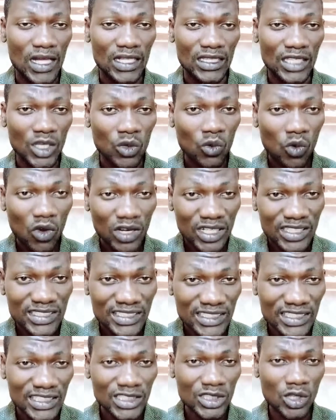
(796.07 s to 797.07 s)
The
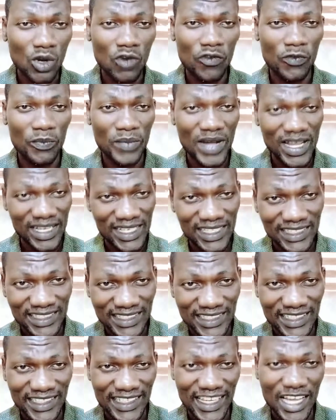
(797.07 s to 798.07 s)
quality of pellet
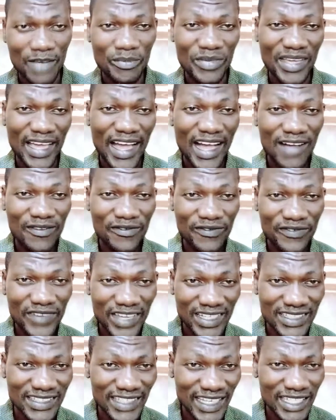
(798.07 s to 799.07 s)
can be
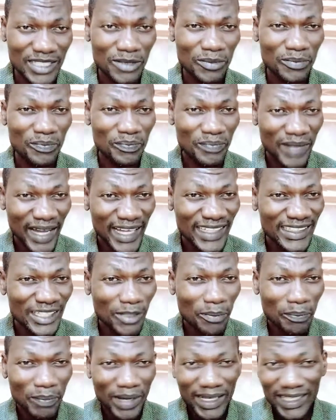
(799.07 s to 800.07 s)
affected by the
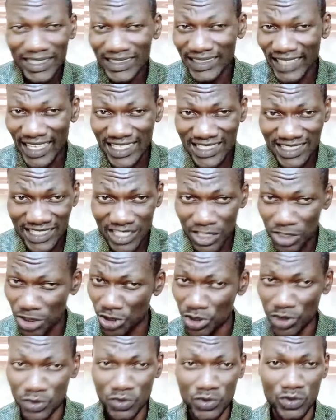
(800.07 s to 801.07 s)

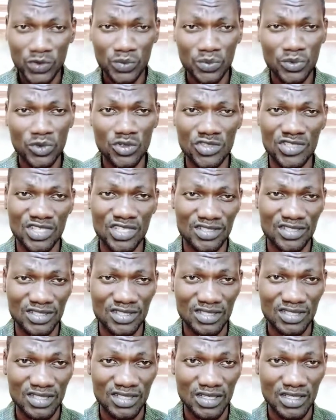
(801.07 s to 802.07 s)
pelletization process.
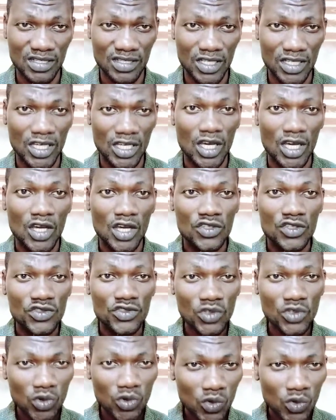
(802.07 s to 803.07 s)

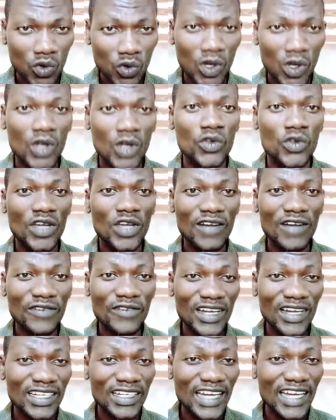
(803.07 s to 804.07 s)
So you can
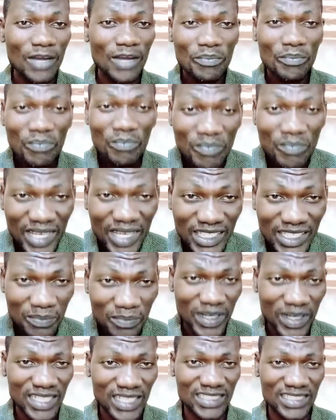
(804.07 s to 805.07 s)
find out there are many
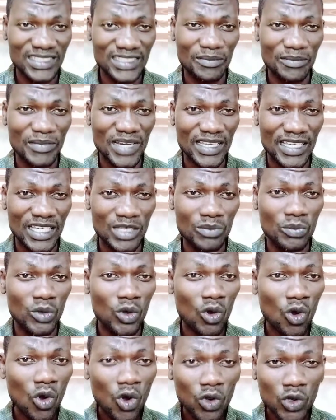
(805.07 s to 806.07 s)
pellets in the market, but
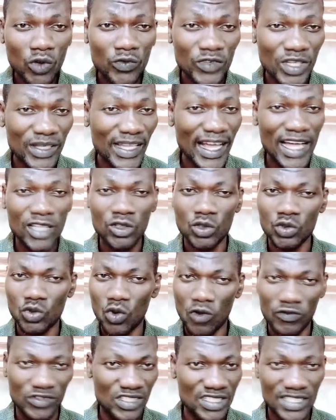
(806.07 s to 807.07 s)
all of them are not
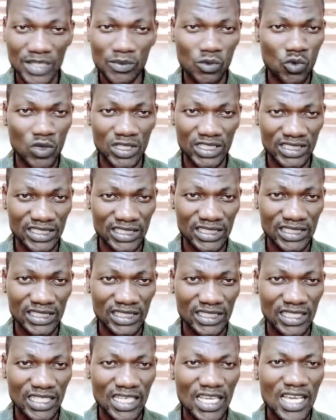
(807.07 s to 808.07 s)
of the same quality.
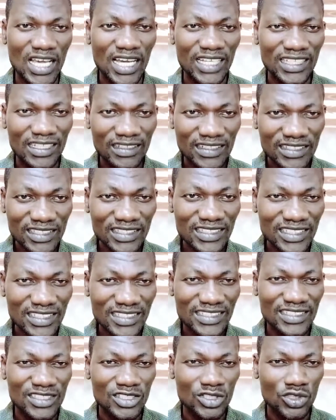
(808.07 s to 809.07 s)
The reason
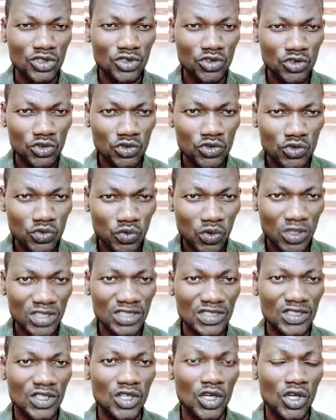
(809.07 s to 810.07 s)
is due to what?